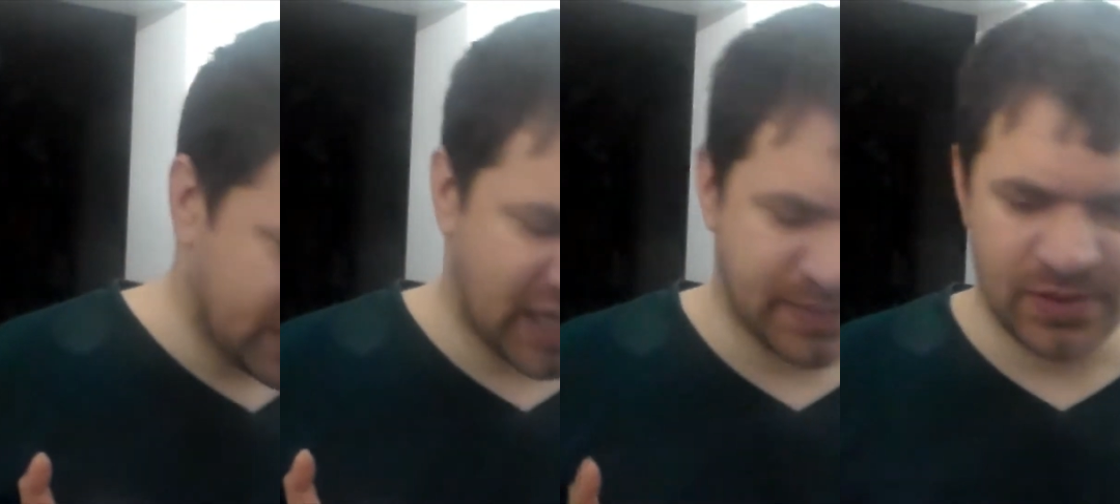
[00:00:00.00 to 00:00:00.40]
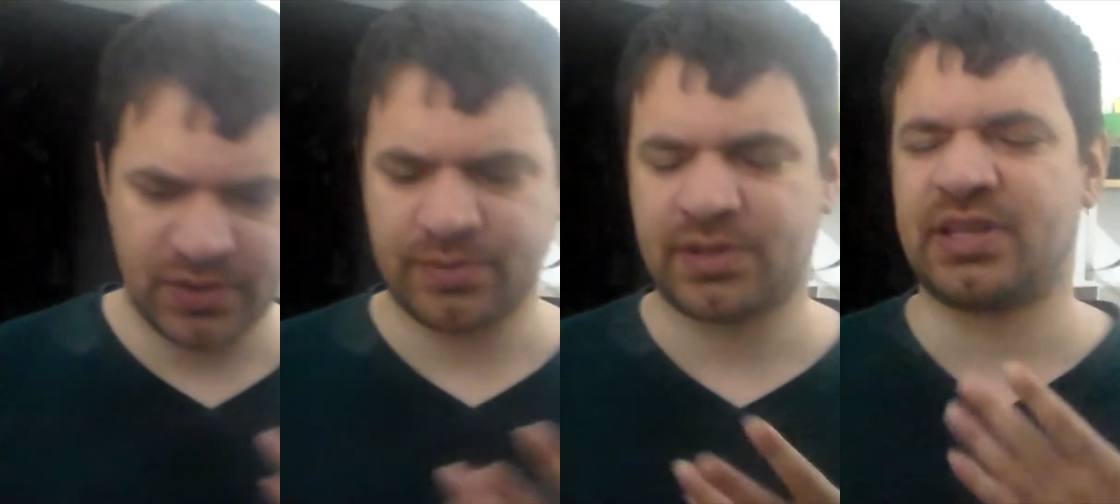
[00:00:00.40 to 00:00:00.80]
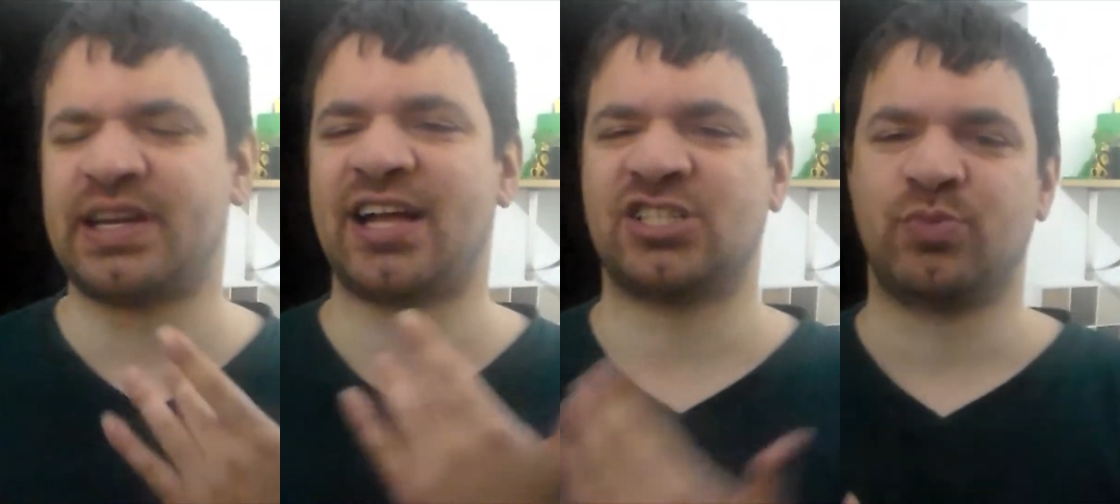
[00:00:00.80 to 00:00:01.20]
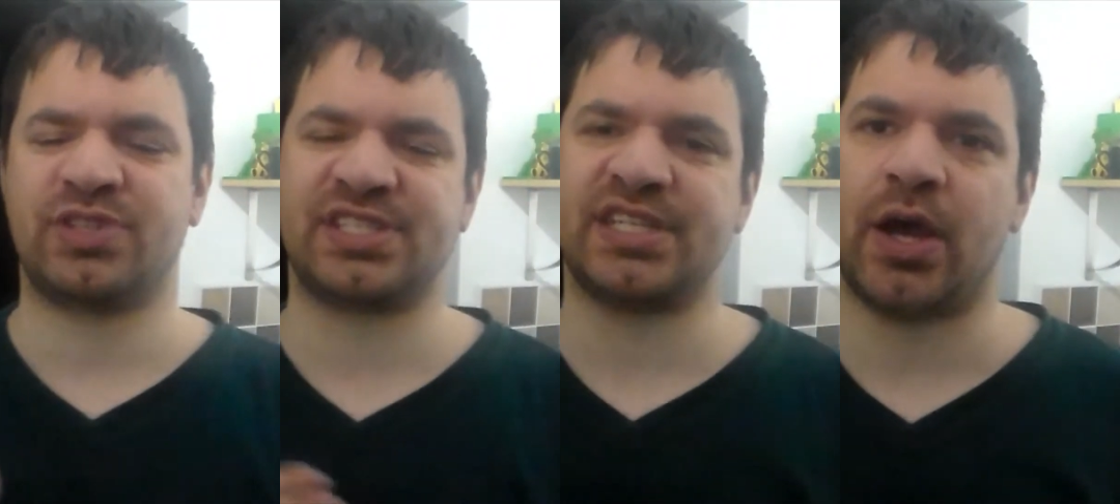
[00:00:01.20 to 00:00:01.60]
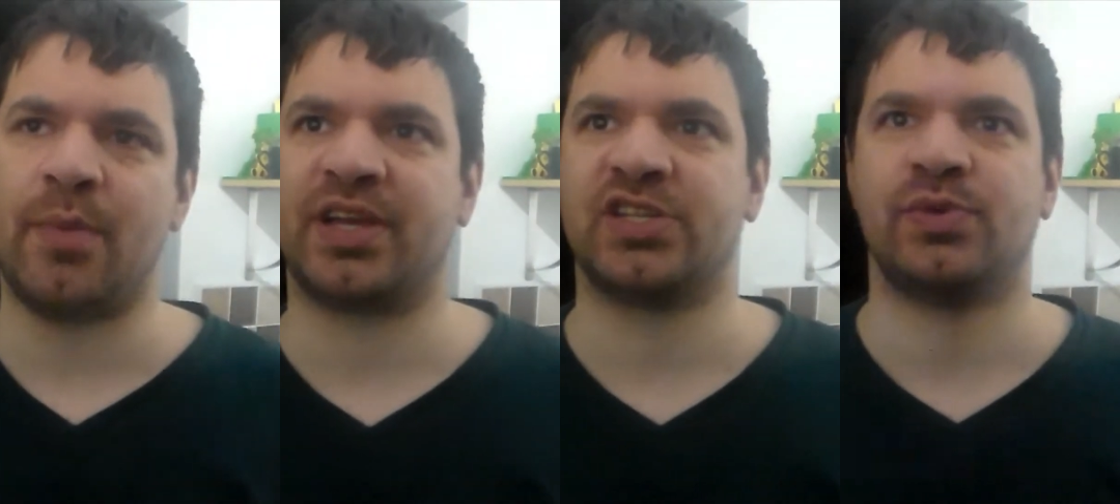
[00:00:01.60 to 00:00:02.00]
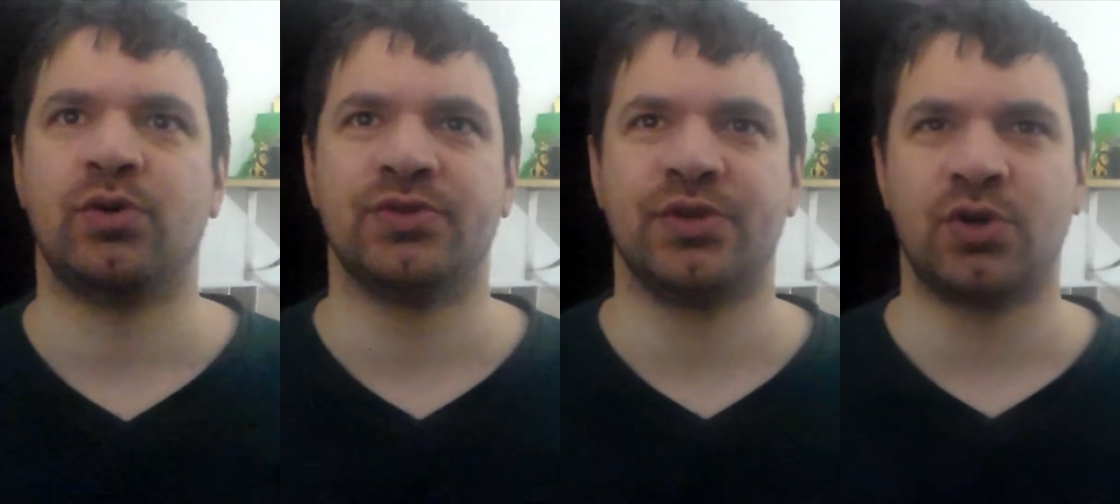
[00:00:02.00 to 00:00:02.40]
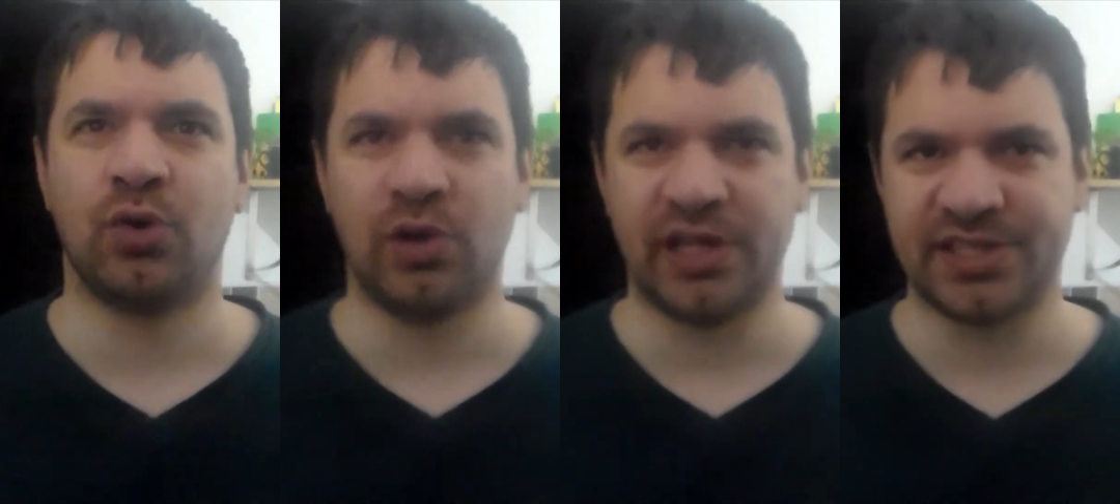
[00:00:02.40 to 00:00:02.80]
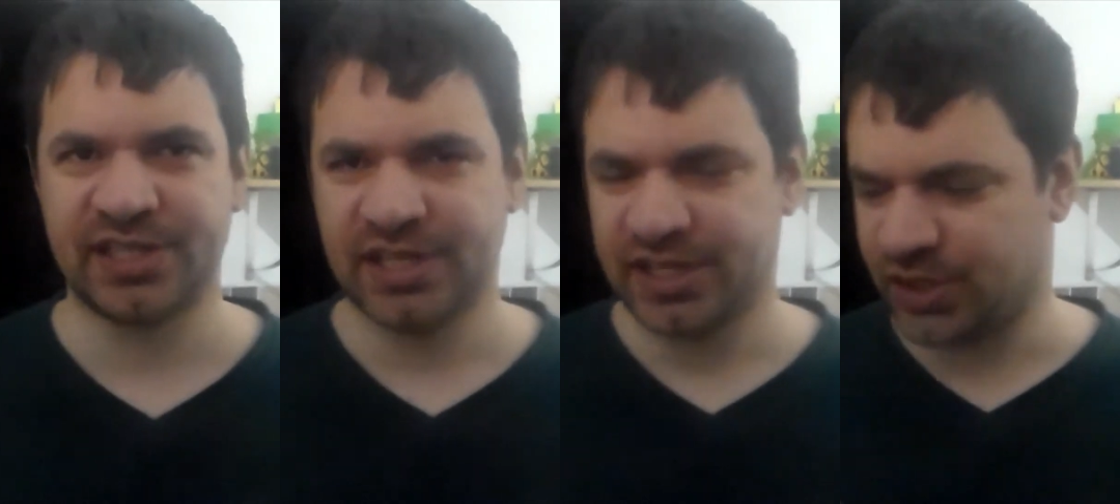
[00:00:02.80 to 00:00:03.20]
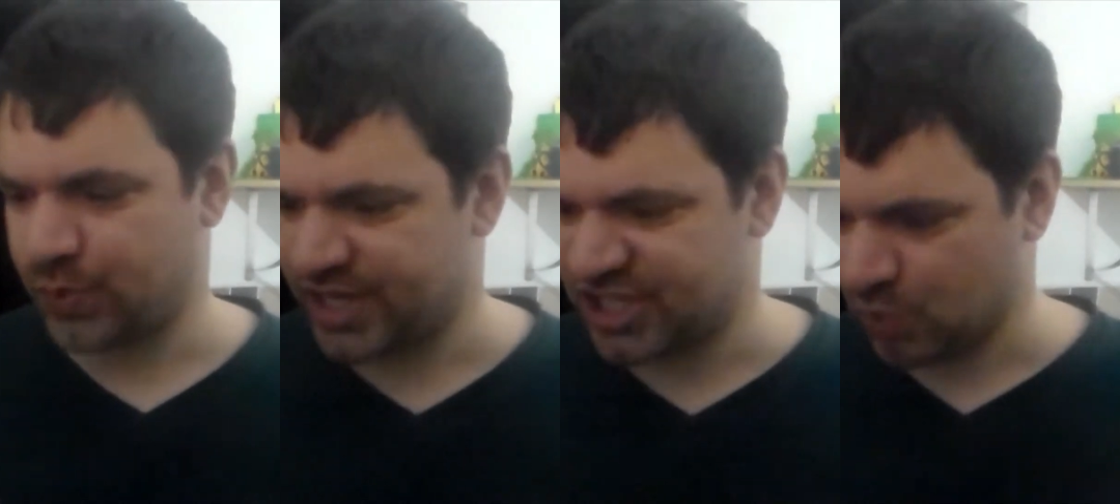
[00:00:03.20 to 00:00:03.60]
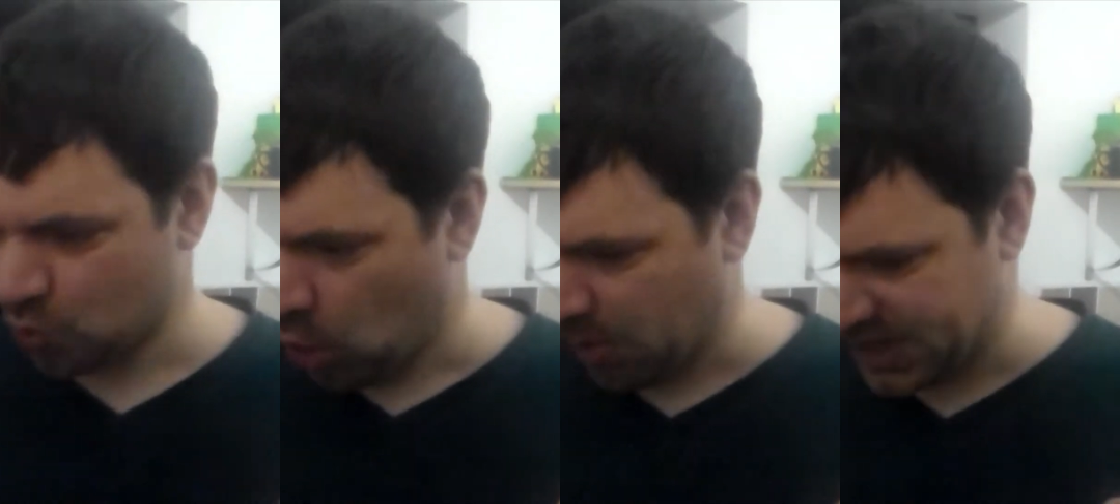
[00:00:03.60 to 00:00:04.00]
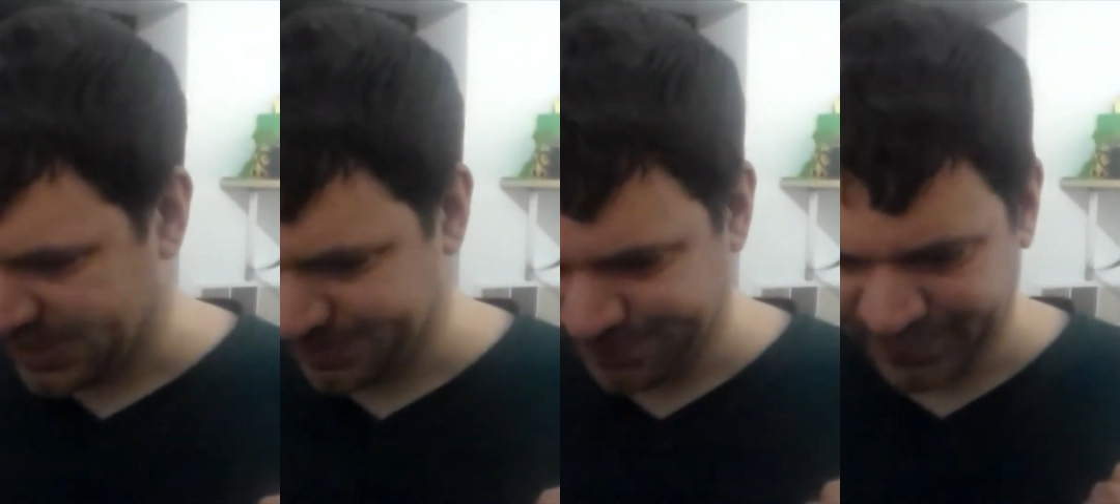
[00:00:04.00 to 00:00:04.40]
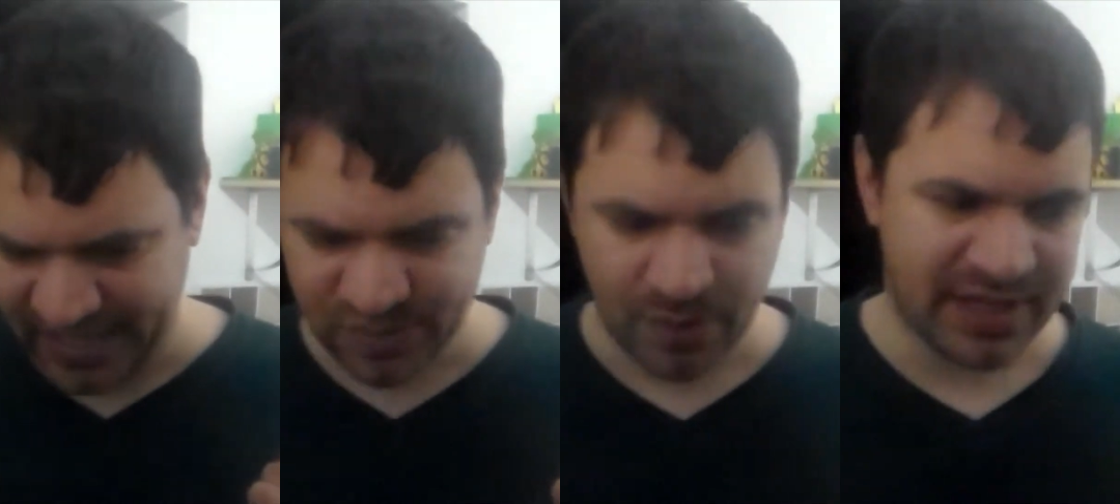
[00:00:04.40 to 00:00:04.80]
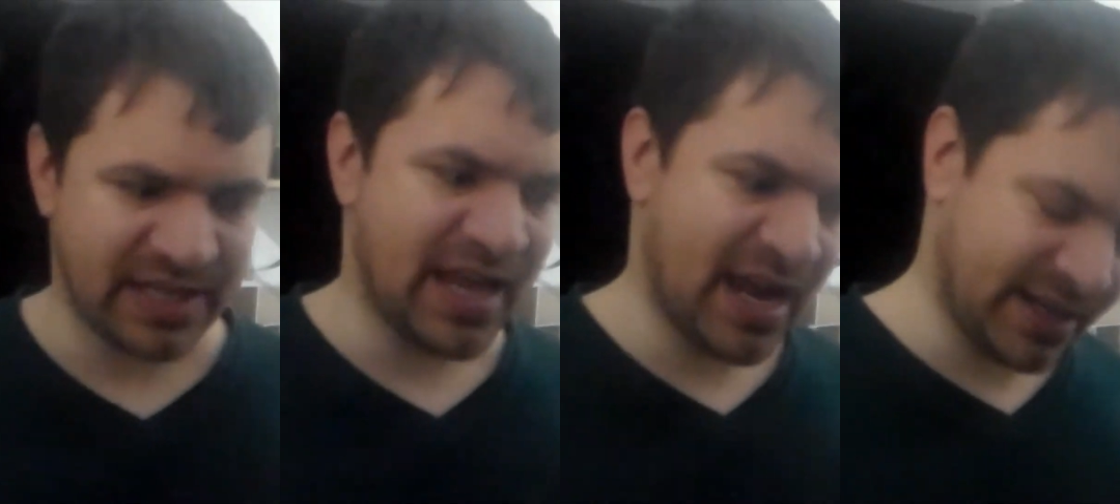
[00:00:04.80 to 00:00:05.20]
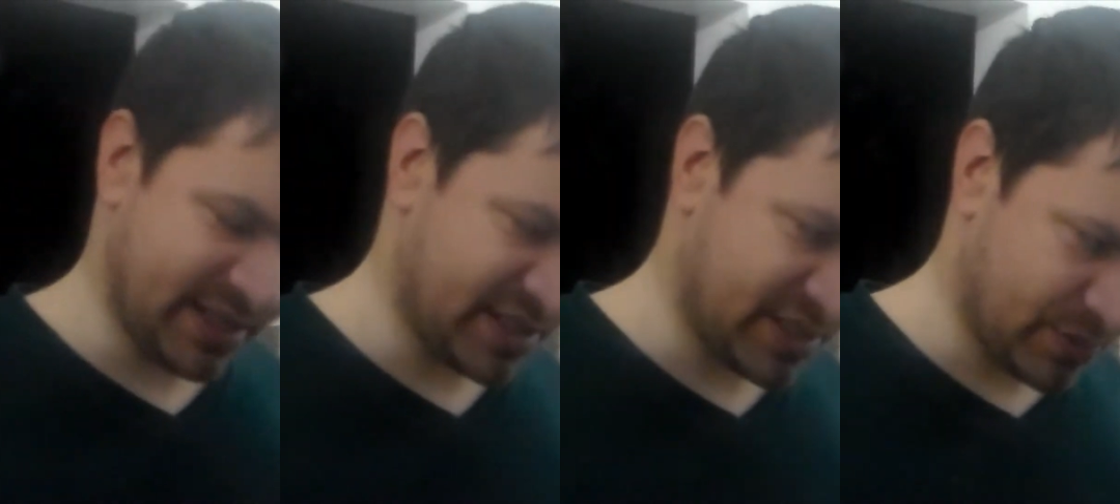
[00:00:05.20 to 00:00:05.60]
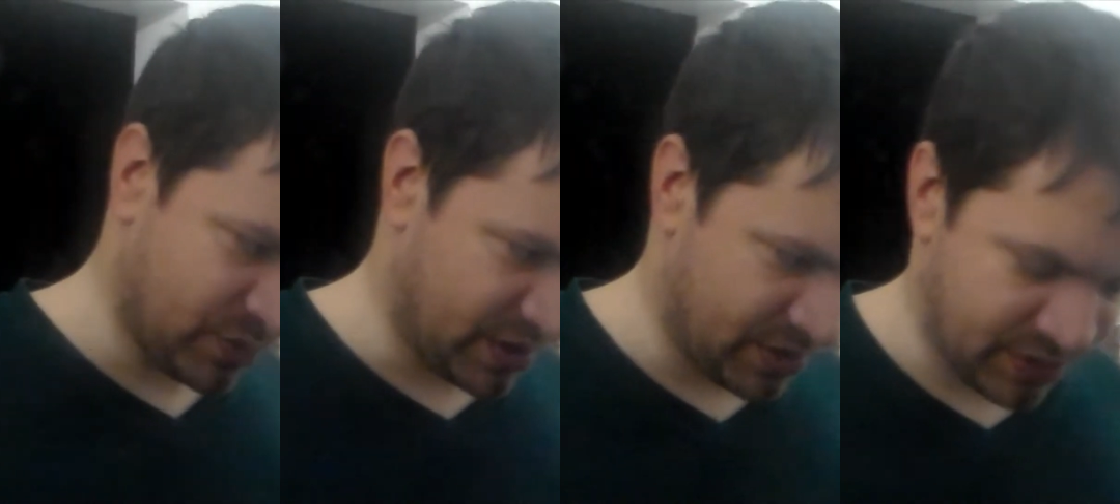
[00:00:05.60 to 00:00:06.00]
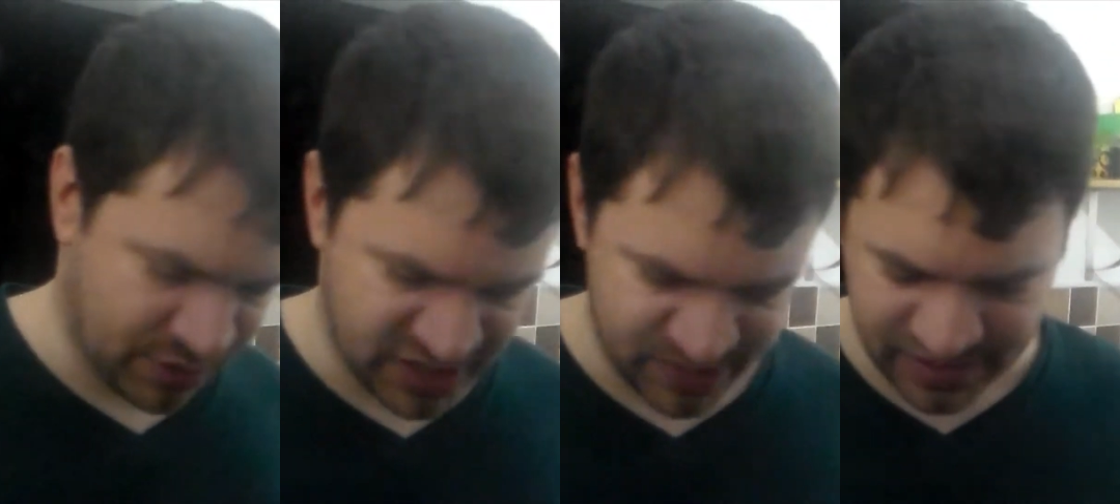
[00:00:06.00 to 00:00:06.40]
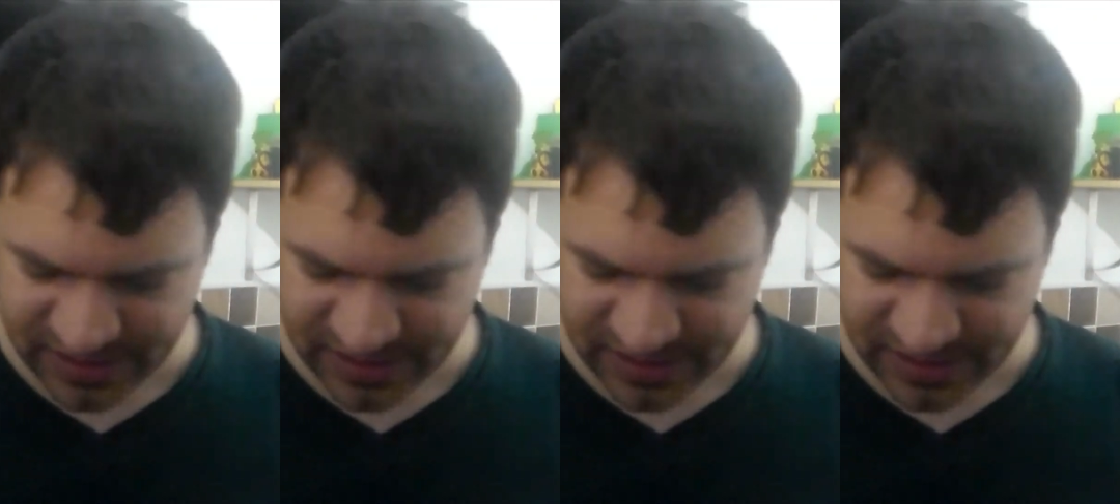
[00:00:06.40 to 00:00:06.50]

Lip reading: I suppose you could look at the connection with snow because we also call it the winter warmer. That's why we connect it with Christmas